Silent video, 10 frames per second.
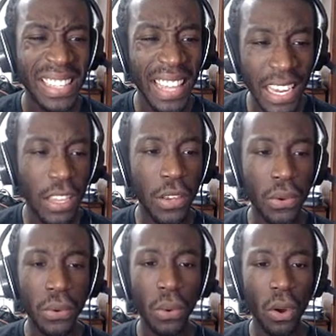Thank
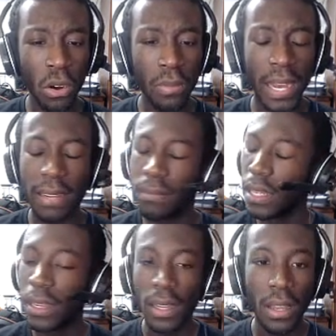you. Oh my.
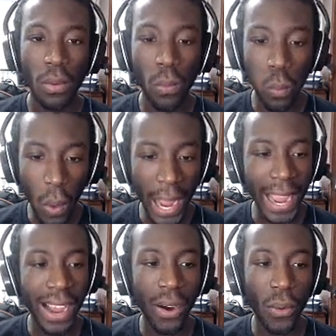
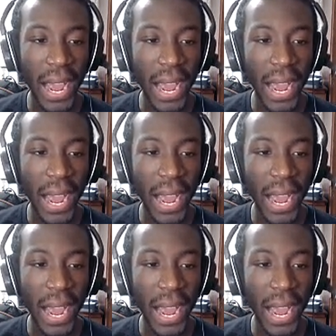Wow,